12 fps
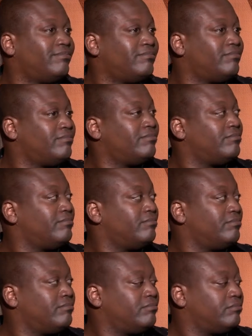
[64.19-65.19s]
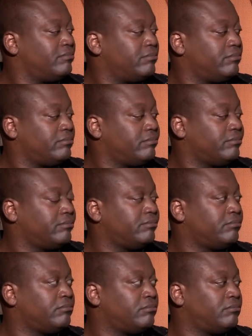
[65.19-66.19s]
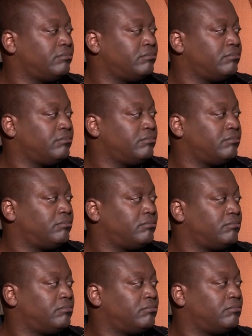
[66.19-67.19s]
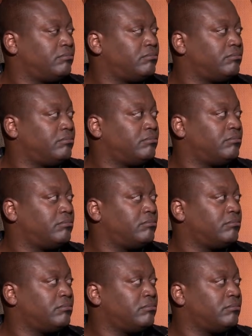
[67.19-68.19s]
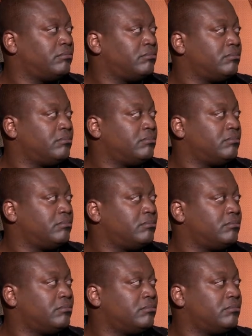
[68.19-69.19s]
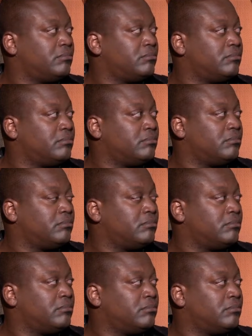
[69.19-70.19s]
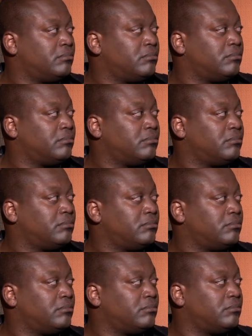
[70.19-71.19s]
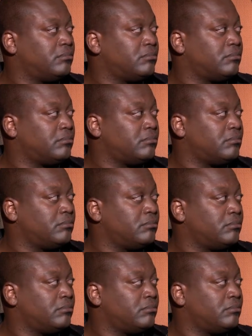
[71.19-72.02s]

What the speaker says: [no speech]